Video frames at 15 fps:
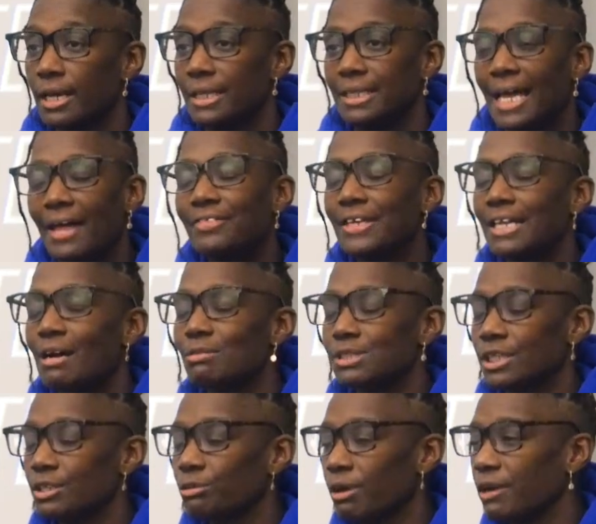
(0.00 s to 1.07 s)
Not that I was
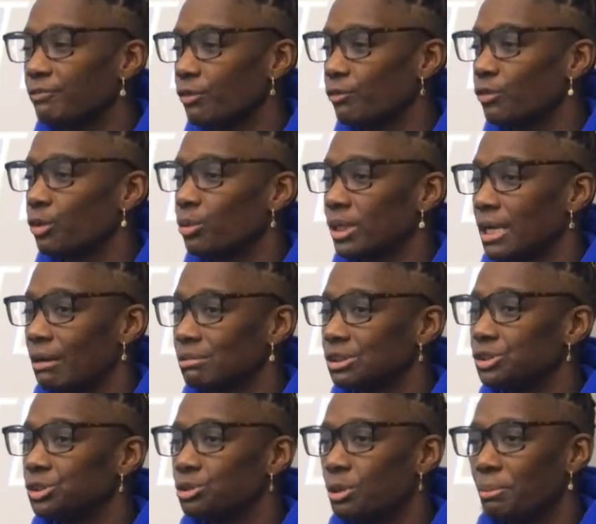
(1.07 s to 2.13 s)
ungrateful for what I
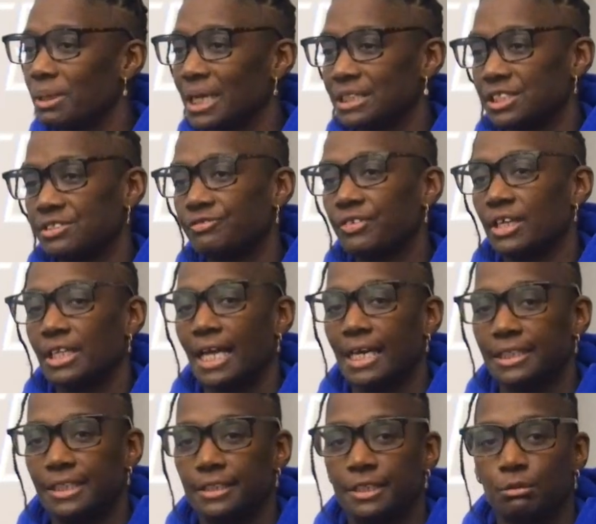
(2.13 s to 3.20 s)
was doing, but I just felt
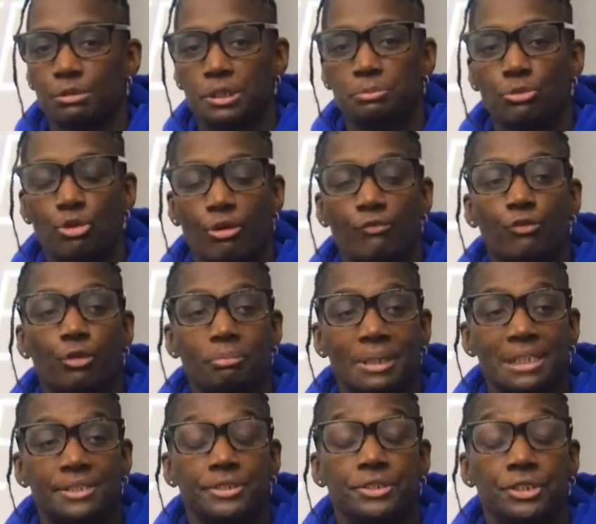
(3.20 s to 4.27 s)
like that there was more for me
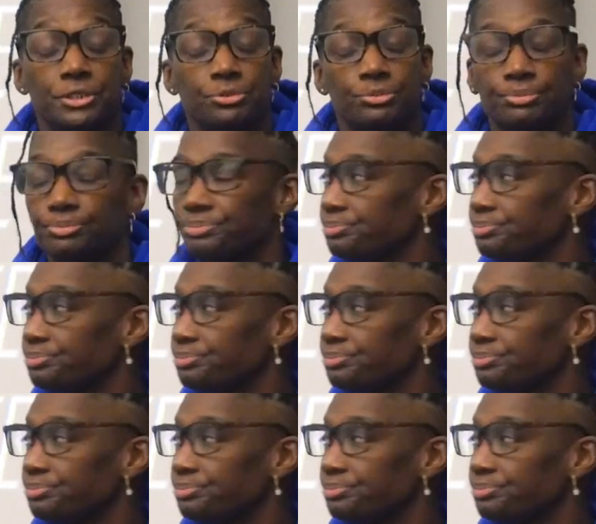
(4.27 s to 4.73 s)
to do.